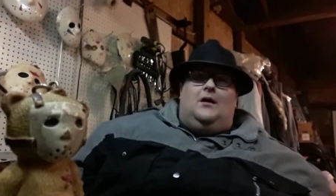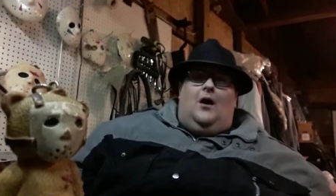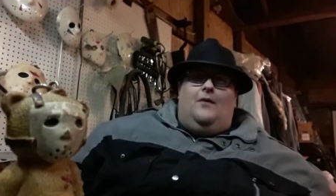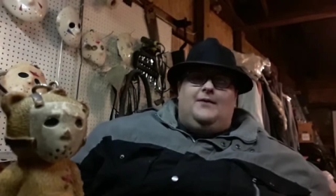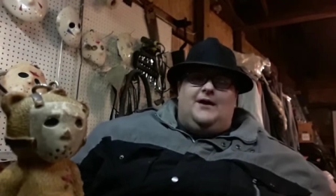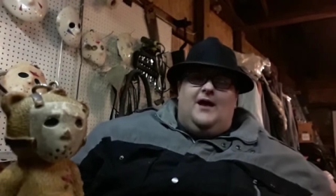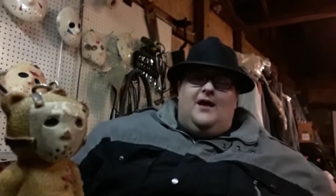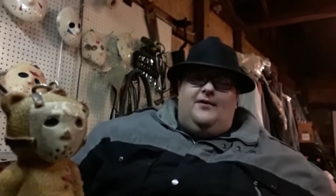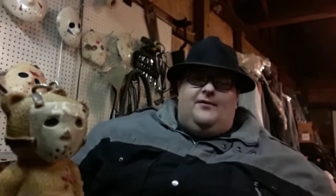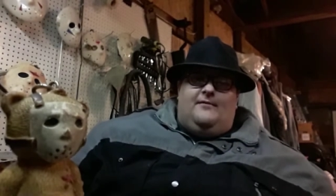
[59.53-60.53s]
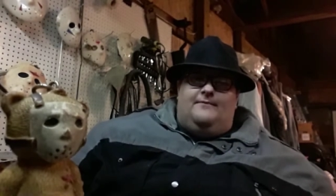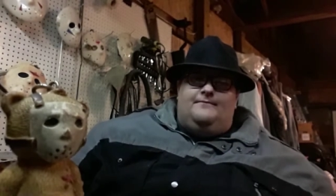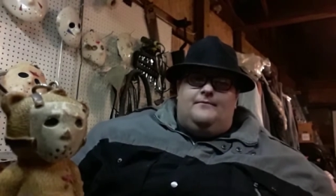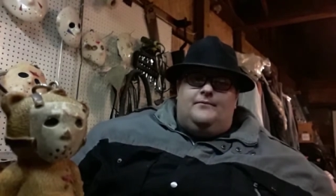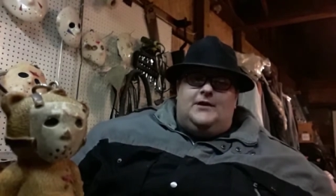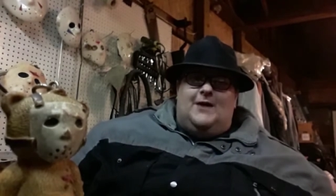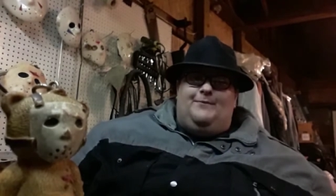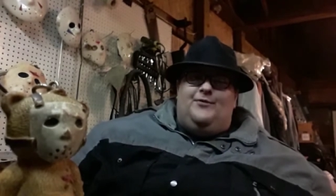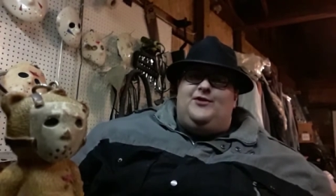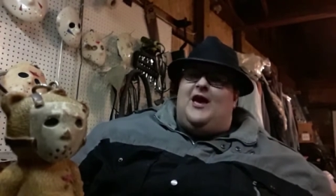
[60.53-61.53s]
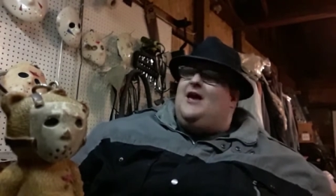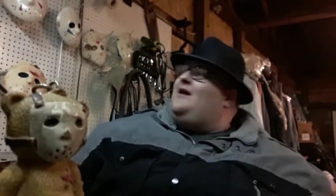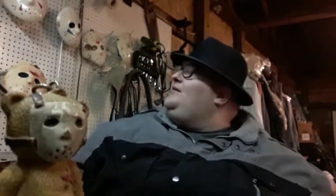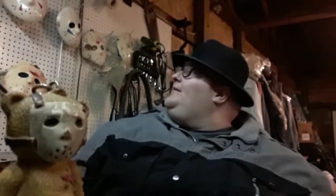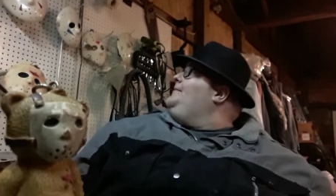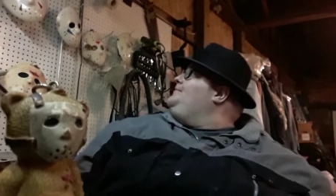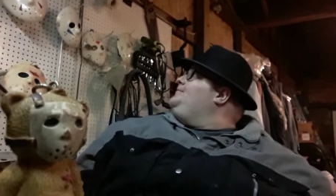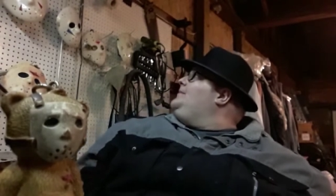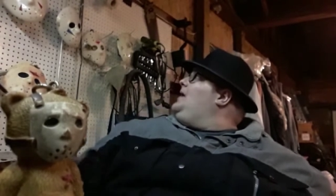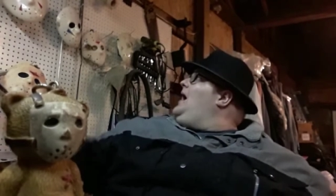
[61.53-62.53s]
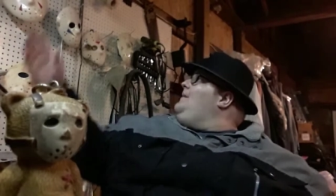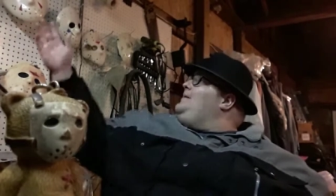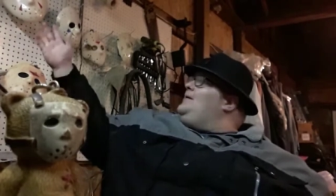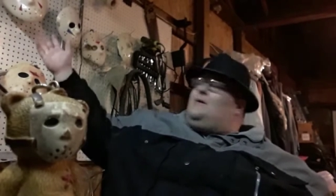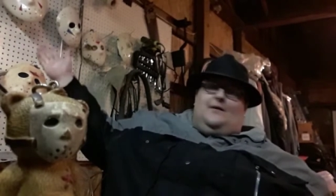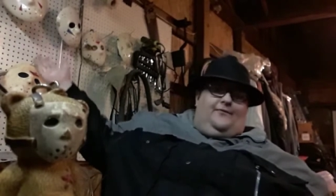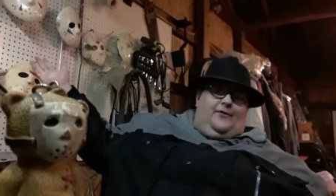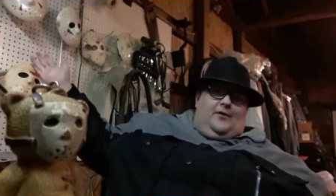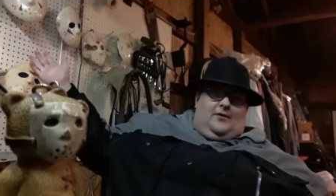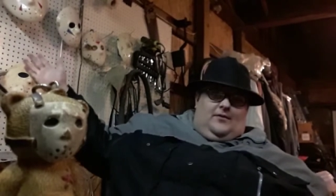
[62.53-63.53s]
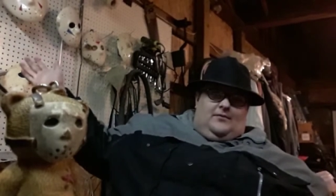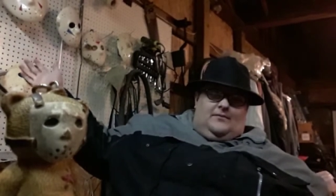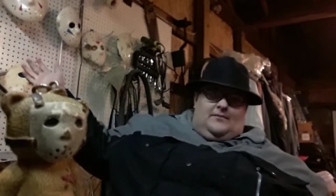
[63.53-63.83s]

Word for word: Over the last couple days, I've been looking for